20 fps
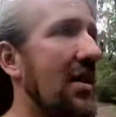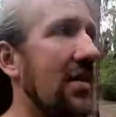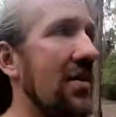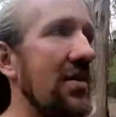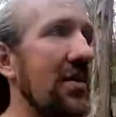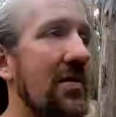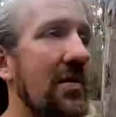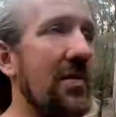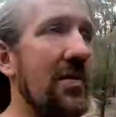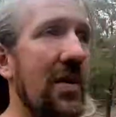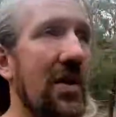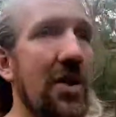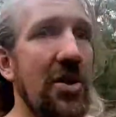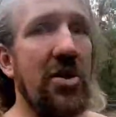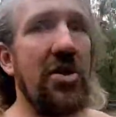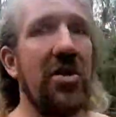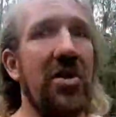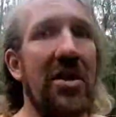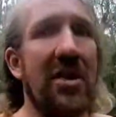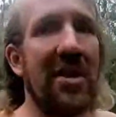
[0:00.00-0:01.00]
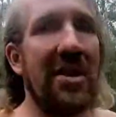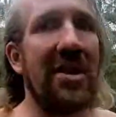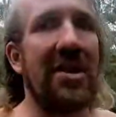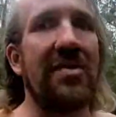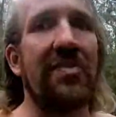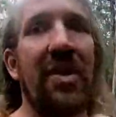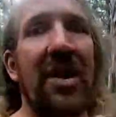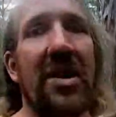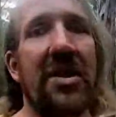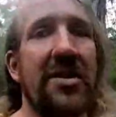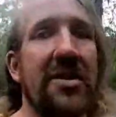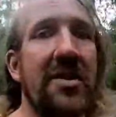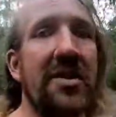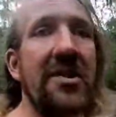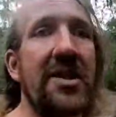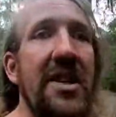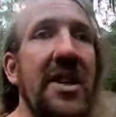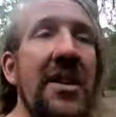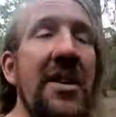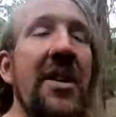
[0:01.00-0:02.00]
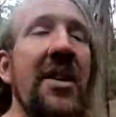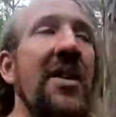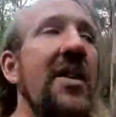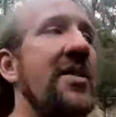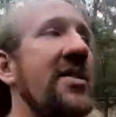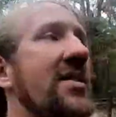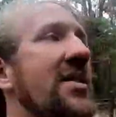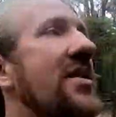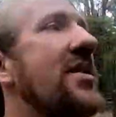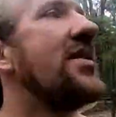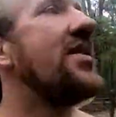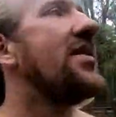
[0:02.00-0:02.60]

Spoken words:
Well, I should at least be able to do 10Ks.